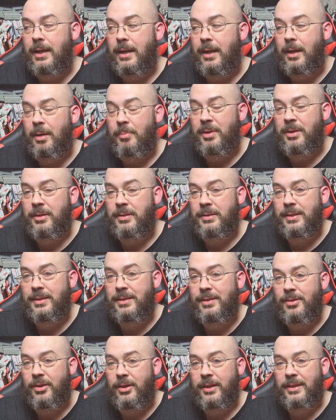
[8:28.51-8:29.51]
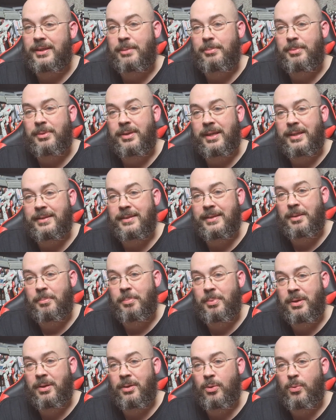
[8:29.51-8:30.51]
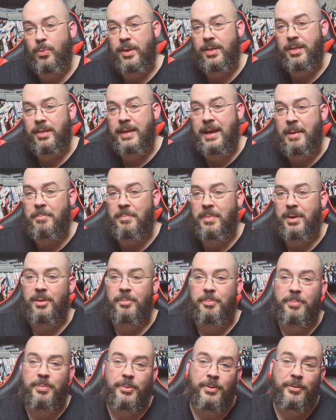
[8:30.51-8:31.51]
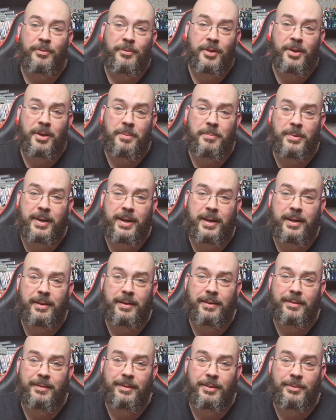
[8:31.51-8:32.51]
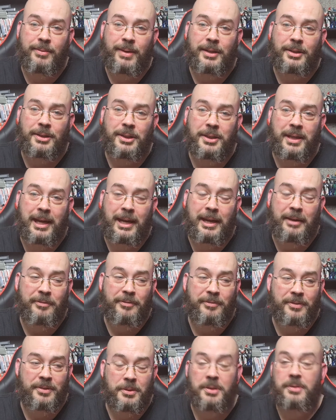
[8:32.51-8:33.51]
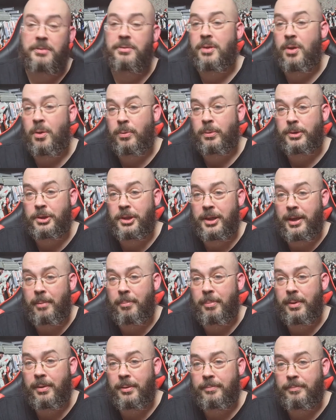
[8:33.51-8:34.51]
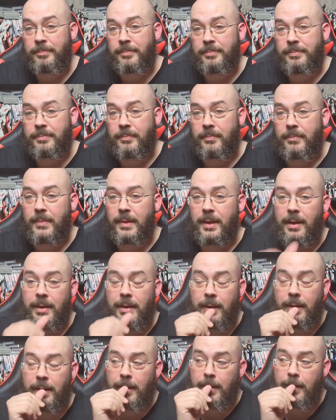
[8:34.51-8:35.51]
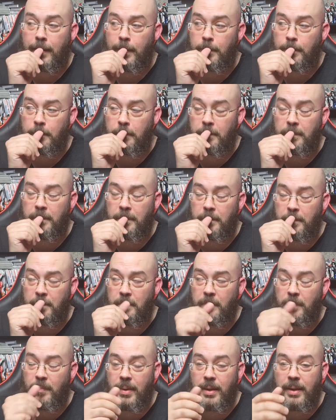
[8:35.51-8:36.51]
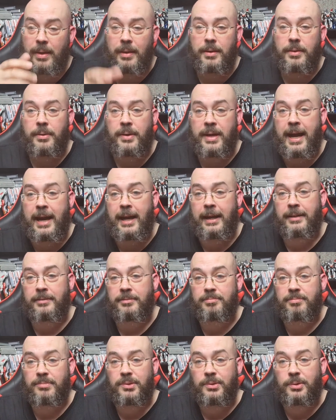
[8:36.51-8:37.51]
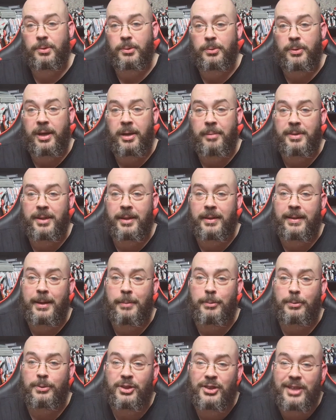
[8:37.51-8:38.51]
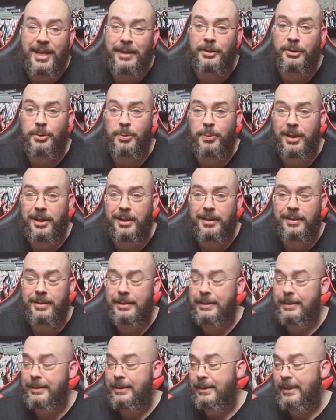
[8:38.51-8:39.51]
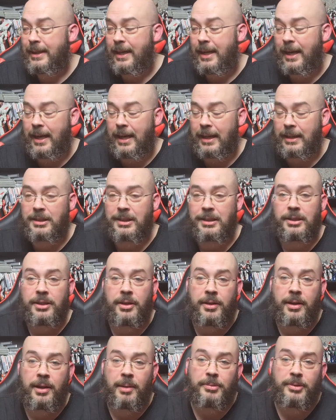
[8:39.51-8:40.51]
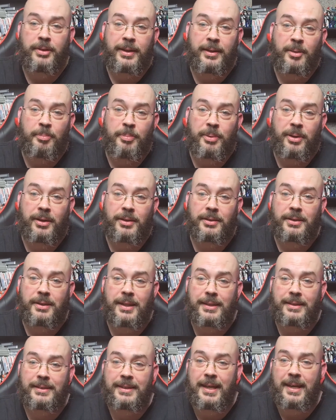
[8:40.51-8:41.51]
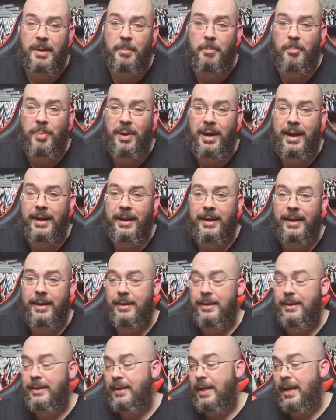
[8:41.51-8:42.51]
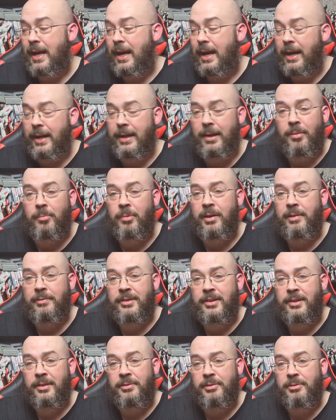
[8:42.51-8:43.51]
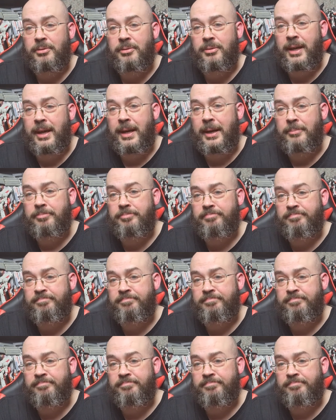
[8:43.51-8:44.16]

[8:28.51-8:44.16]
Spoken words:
And because it's not accepting that CPU with that motherboard firmware, you actually have to use an old chip. You can talk to AMD and they will send you one, just so you can upgrade the BIOS and then send it back. I don't want to have to go through that.